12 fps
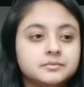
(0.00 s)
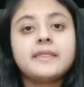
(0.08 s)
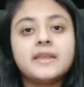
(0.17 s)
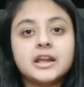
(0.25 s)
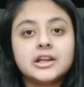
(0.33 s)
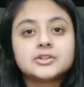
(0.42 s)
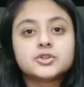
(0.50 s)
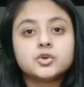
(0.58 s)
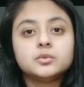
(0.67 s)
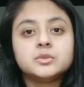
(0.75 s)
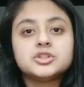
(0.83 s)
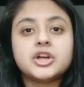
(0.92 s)
Thank you
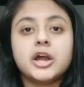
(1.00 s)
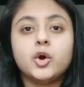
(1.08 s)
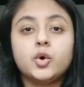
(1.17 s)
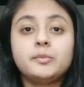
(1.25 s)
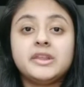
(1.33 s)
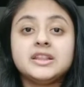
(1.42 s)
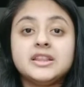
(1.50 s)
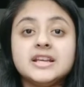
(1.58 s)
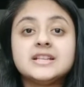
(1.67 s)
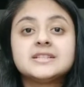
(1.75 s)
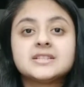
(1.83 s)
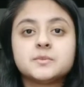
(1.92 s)
so much. I hope that
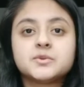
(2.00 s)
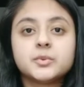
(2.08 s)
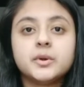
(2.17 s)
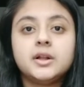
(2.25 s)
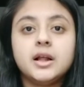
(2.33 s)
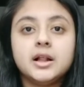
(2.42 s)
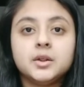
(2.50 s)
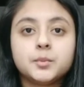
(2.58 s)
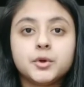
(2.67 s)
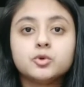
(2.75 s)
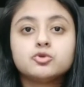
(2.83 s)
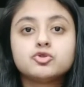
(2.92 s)
these tips will help
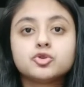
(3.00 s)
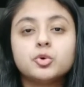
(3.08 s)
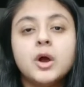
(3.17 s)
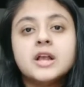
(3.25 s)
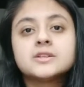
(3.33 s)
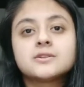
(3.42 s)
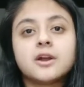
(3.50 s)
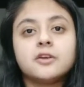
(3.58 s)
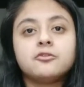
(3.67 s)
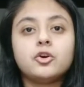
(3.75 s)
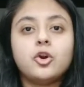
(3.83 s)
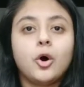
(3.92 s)
you to
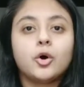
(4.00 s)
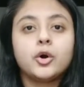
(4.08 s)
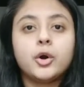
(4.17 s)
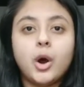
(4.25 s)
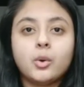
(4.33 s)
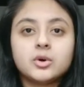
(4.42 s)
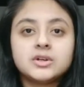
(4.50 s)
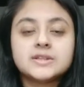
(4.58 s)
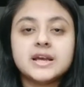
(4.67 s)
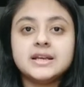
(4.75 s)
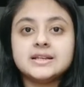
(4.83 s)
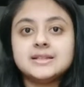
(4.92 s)
study for longer hours.
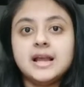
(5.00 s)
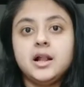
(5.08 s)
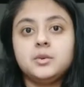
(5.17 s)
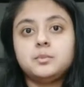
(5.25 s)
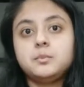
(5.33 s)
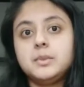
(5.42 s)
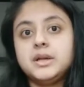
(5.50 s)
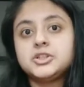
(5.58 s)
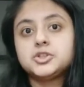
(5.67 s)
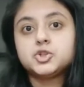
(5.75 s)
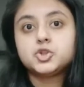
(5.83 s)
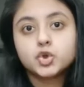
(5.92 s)
It has helped
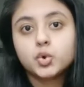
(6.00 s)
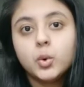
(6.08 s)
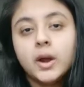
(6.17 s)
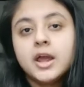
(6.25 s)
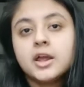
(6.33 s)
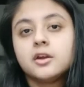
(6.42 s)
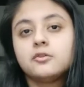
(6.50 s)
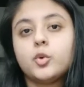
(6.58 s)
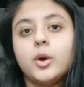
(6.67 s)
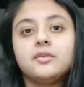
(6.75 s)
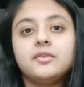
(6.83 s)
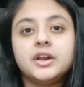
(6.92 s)
me too. If you
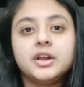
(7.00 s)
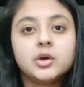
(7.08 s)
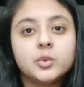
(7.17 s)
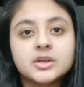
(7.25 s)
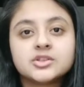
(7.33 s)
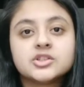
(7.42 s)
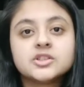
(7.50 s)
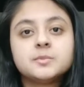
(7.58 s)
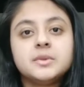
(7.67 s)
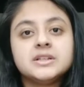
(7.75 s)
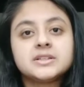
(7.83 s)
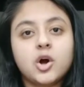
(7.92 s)
have any questions,
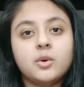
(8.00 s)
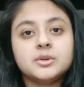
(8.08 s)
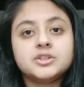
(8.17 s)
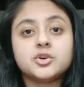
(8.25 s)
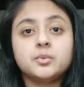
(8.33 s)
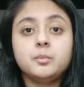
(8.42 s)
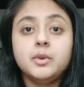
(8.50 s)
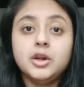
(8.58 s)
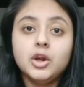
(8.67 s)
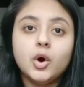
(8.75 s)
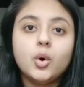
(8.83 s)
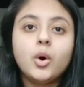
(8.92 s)
please comment down
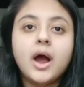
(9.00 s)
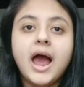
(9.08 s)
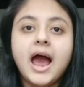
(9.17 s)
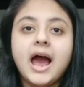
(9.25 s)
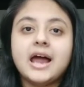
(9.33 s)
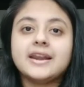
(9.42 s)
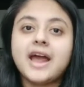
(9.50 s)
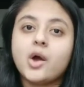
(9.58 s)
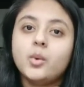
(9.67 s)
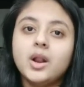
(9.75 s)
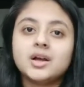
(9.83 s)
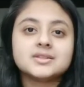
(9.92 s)
below and I
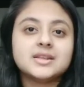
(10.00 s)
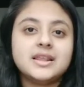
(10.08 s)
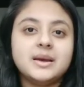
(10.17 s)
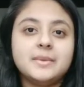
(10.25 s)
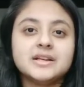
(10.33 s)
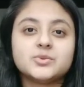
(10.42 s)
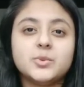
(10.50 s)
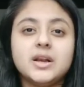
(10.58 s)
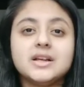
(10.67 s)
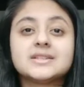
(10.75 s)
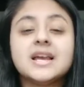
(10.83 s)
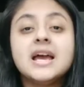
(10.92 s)
will answer them, as
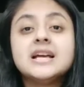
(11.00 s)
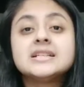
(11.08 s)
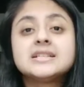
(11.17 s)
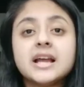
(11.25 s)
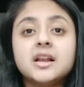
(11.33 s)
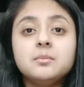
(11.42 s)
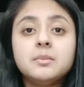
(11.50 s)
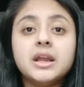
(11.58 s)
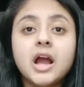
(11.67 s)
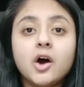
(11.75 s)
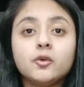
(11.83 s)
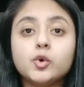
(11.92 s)
well as tell
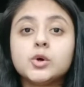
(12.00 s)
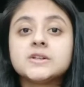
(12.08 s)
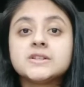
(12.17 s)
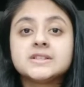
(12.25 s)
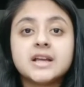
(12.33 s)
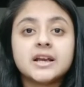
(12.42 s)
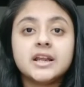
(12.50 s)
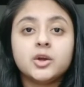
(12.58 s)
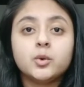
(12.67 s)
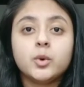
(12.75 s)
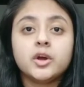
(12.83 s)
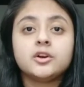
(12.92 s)
me how you are
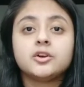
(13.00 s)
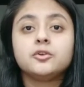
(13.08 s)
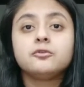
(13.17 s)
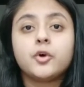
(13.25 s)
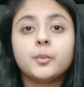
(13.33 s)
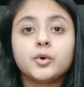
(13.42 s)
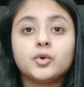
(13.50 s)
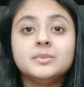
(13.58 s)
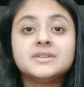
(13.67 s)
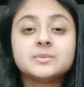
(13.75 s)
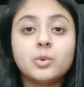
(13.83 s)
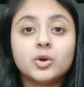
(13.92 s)
studying, where are you from, give
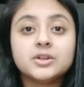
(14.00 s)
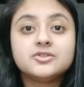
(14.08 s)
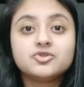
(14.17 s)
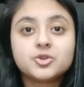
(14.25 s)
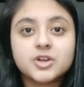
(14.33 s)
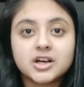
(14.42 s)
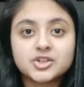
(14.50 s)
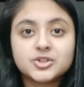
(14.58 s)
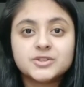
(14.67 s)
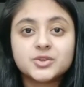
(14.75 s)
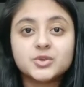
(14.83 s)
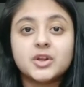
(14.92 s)
me a small
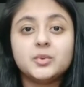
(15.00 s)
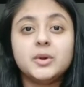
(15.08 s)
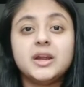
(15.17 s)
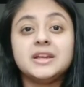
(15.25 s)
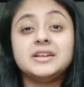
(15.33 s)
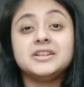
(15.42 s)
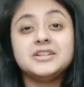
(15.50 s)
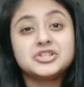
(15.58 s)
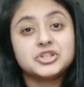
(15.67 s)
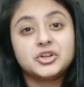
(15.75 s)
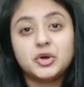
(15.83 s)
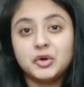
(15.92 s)
introduction so that we can
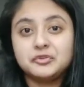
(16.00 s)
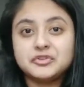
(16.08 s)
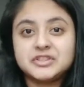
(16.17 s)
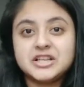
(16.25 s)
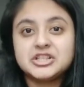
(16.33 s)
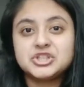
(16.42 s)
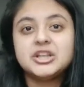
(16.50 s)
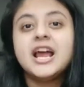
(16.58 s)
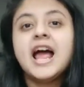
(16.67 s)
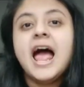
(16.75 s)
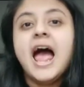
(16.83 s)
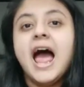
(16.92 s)
initiate a conversation
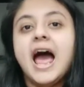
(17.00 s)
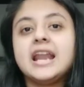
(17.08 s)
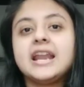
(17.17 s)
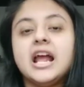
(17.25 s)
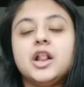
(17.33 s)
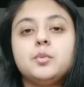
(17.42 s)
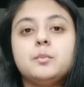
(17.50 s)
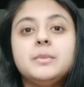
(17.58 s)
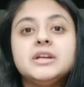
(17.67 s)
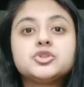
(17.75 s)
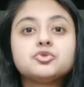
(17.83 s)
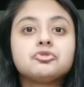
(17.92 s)
and help
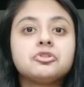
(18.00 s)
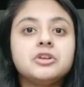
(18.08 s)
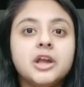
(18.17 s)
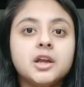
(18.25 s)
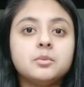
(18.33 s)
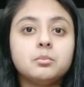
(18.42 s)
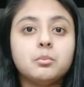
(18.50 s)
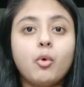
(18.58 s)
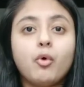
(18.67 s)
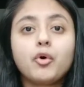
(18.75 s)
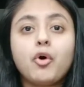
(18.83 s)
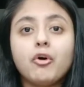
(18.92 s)
me to create
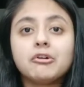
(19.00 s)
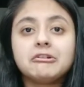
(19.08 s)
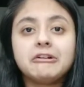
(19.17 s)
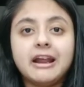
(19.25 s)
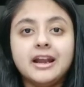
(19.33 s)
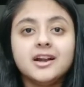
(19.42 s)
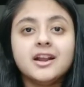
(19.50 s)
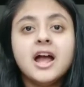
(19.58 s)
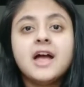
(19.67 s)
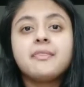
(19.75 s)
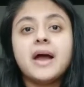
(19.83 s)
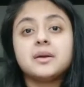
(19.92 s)
more content
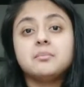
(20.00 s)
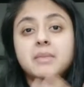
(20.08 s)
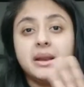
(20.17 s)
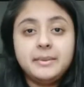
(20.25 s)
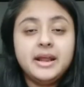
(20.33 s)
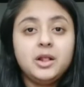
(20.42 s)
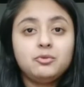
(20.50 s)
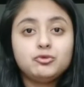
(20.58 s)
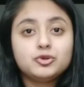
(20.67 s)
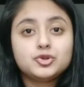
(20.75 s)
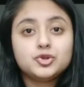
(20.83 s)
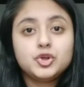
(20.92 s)
that may be
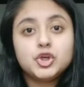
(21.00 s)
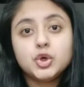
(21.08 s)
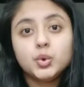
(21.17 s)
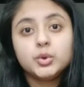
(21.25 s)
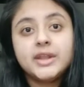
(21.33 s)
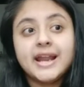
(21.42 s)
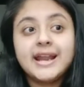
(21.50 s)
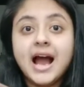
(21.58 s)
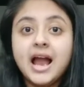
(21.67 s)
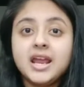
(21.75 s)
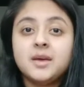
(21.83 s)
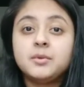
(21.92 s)
helpful to you, that
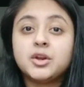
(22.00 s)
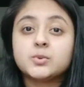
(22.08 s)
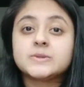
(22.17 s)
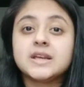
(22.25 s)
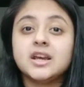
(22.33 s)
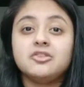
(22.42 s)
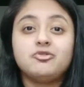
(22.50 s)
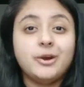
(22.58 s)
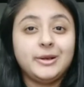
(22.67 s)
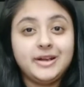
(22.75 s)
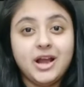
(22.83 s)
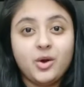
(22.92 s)
I am using it
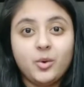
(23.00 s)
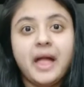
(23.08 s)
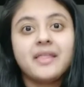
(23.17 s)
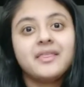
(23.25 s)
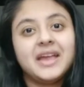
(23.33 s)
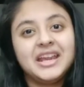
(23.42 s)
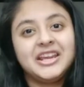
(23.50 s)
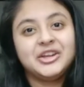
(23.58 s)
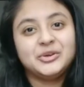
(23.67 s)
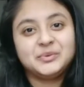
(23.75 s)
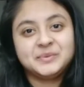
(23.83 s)
right now. Thank you.